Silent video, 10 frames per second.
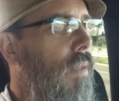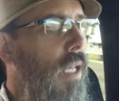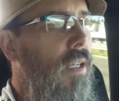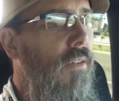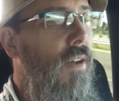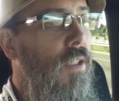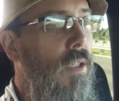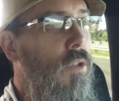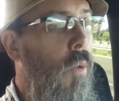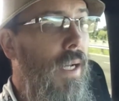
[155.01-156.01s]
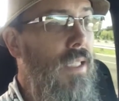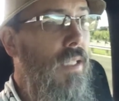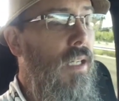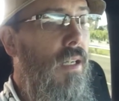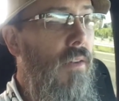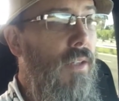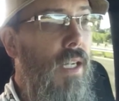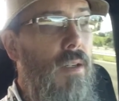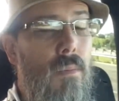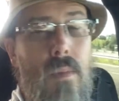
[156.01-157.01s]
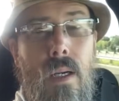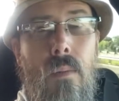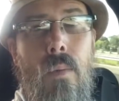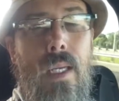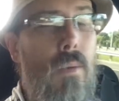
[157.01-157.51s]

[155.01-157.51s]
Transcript: even if I do it twice or every um, week,